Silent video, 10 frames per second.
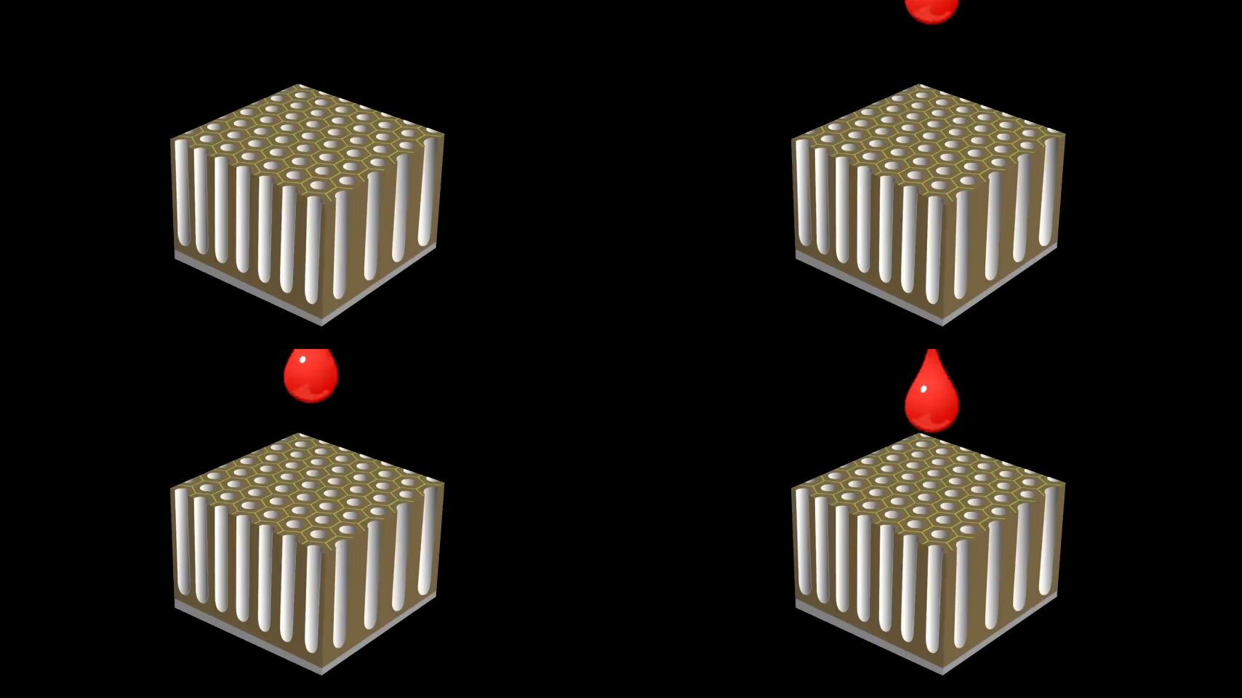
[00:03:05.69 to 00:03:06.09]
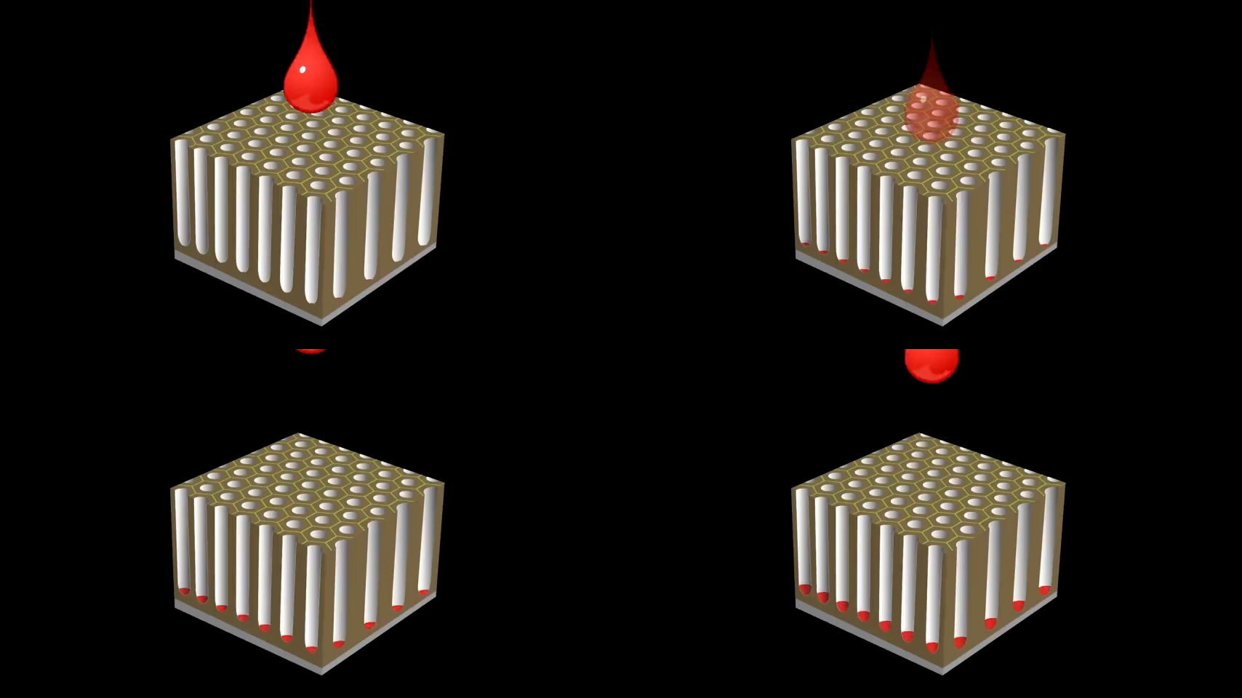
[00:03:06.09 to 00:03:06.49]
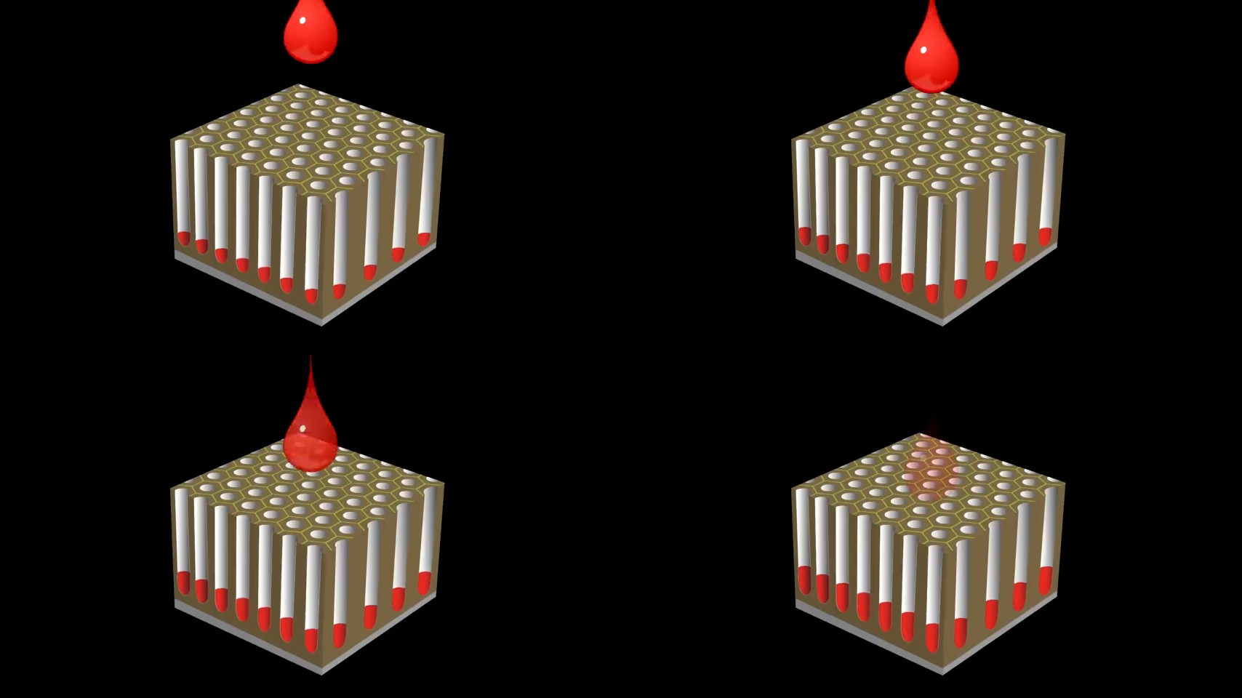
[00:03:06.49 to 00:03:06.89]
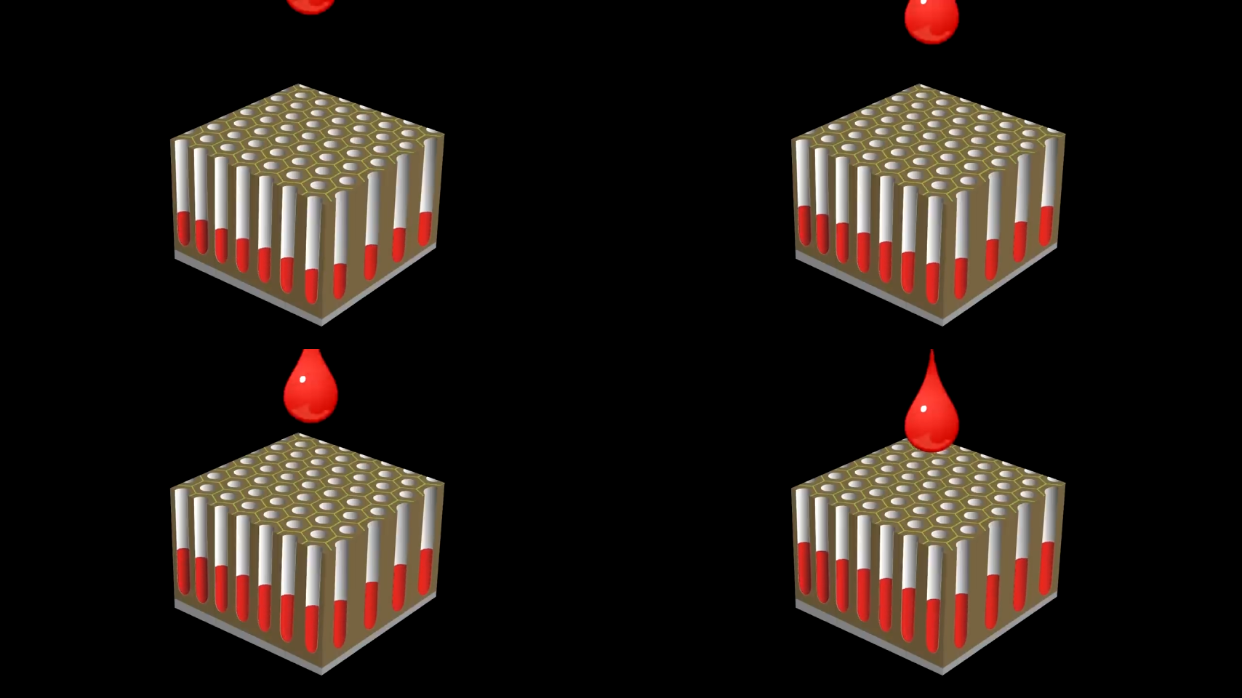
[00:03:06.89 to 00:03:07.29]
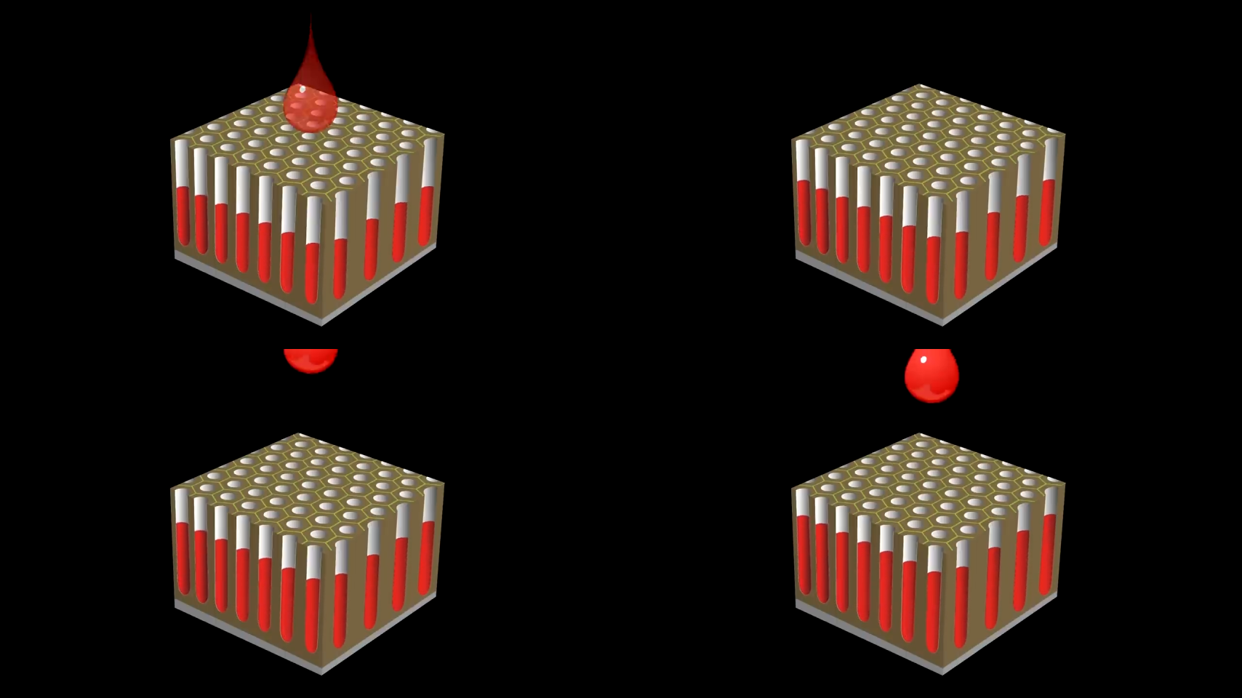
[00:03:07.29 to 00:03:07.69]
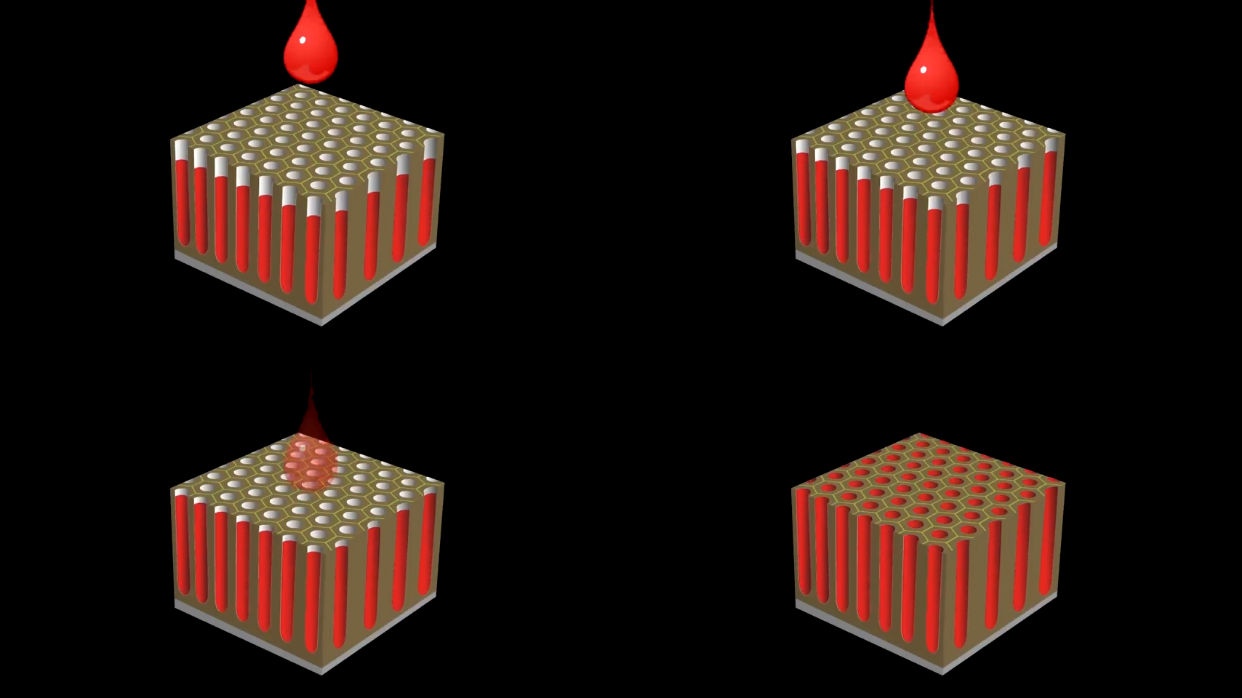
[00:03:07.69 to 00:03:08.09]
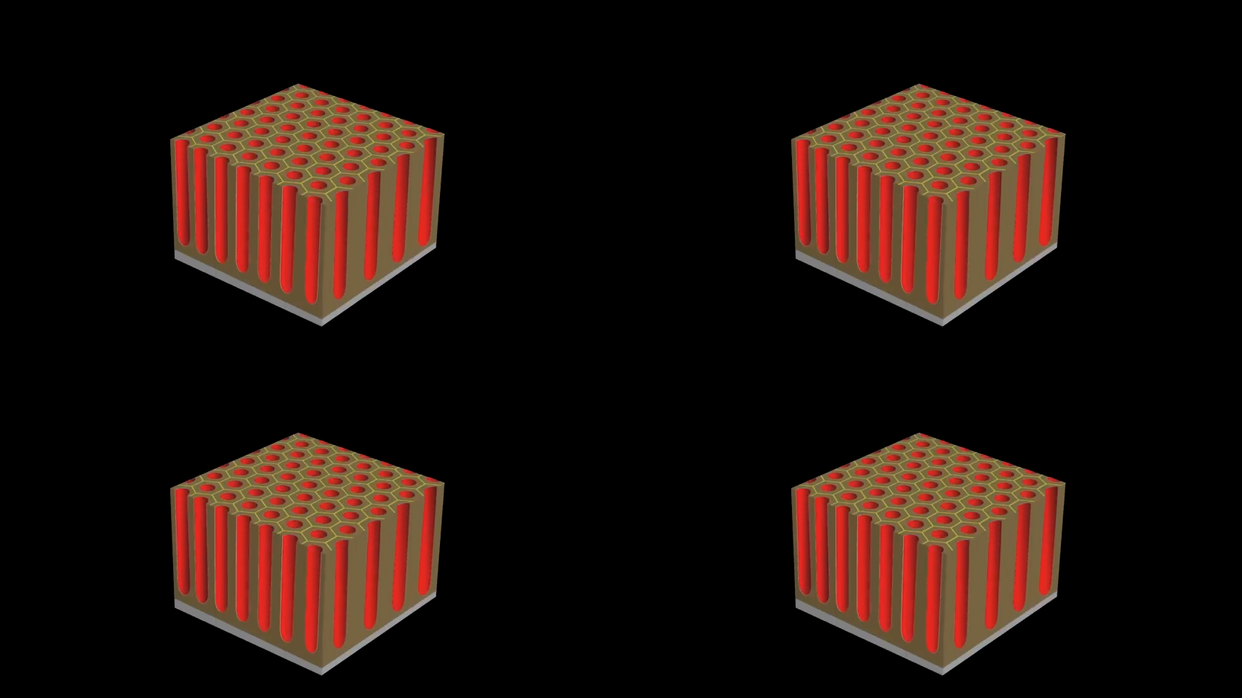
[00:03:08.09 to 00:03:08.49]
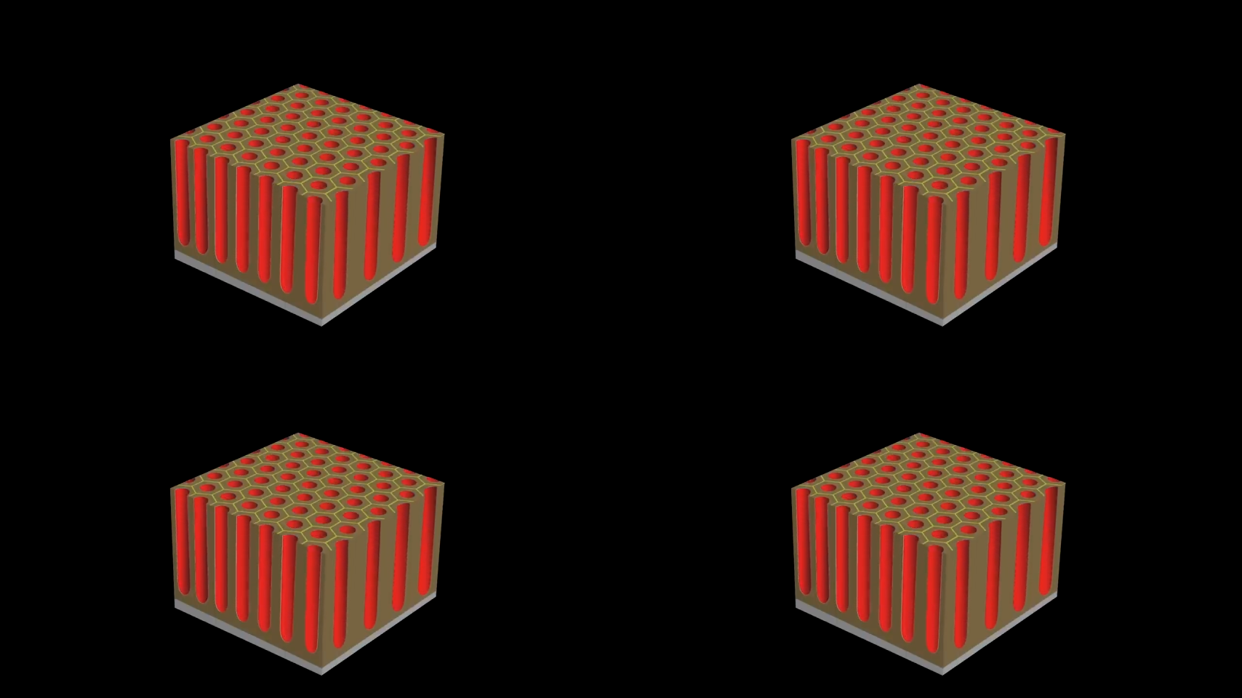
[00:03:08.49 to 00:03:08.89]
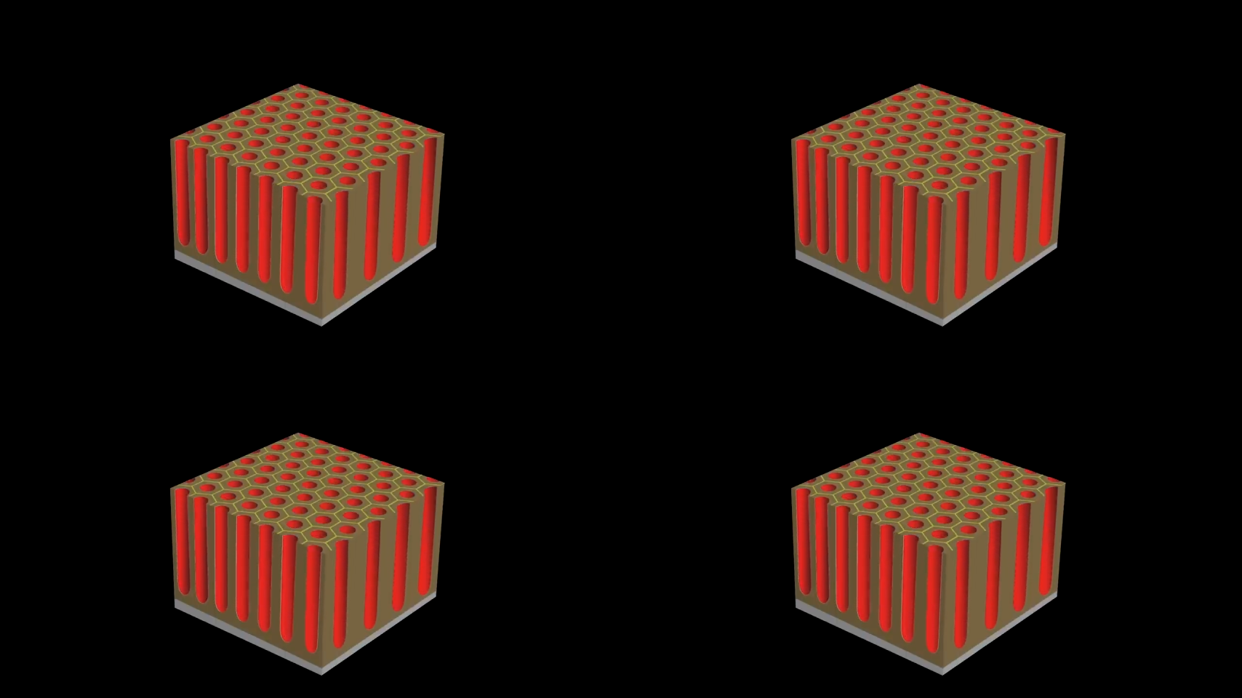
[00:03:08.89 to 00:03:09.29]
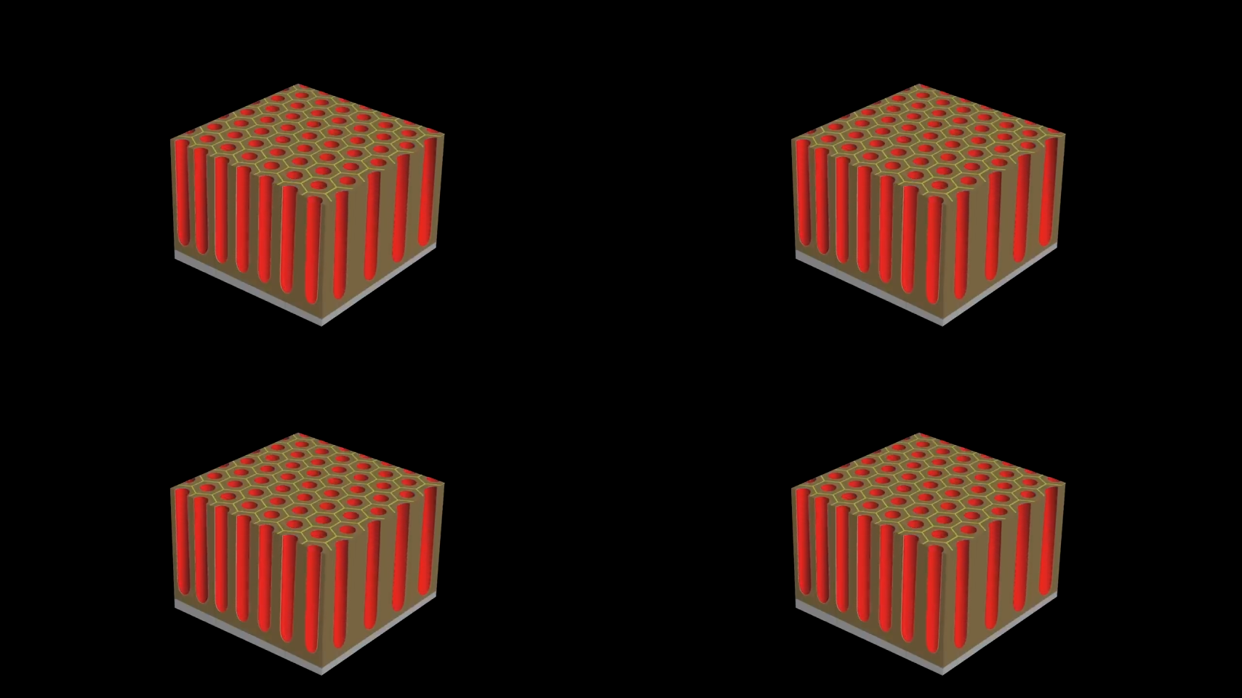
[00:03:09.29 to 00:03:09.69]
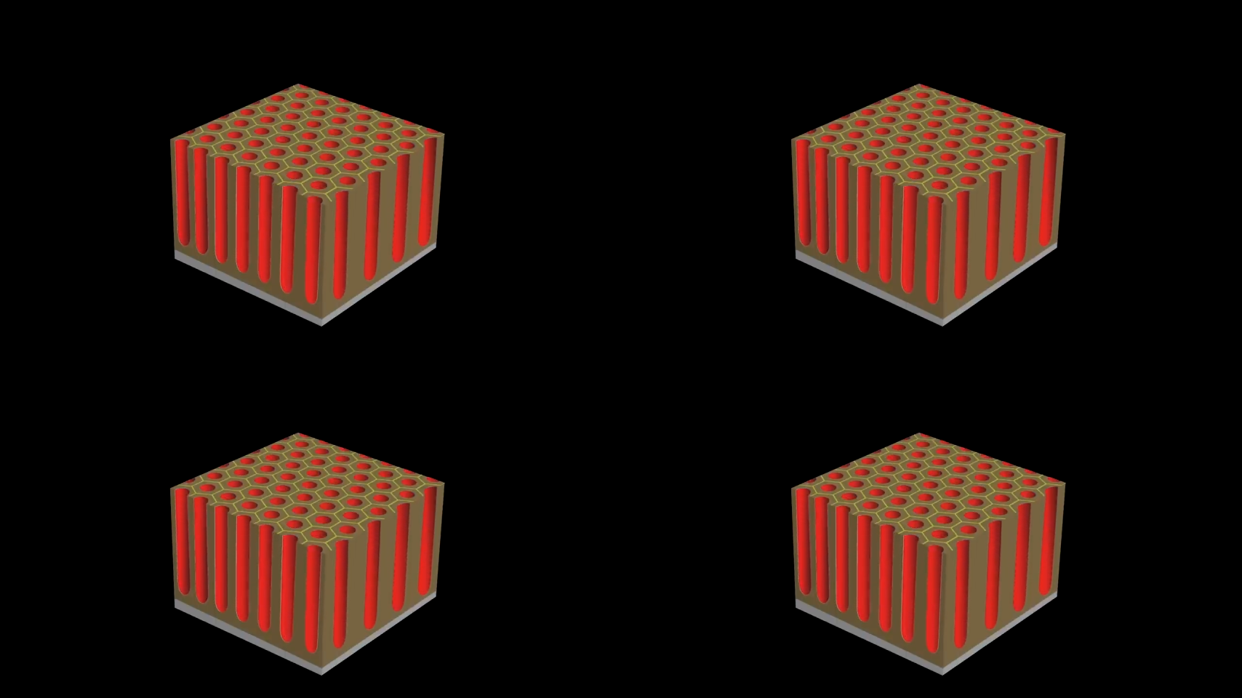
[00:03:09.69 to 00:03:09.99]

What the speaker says: [unreadable: no face in view]